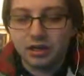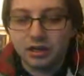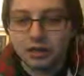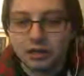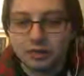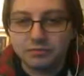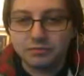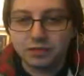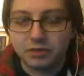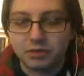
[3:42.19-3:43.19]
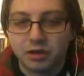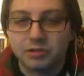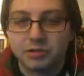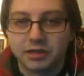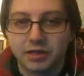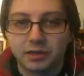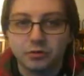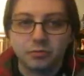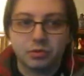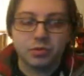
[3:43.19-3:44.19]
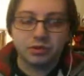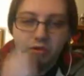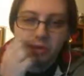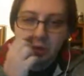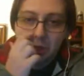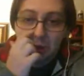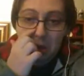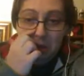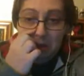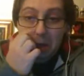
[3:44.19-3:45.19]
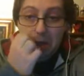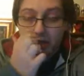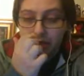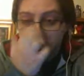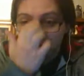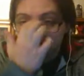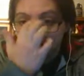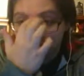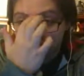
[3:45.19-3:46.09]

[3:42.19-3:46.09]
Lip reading: It'll probably be a combo of both, I imagine.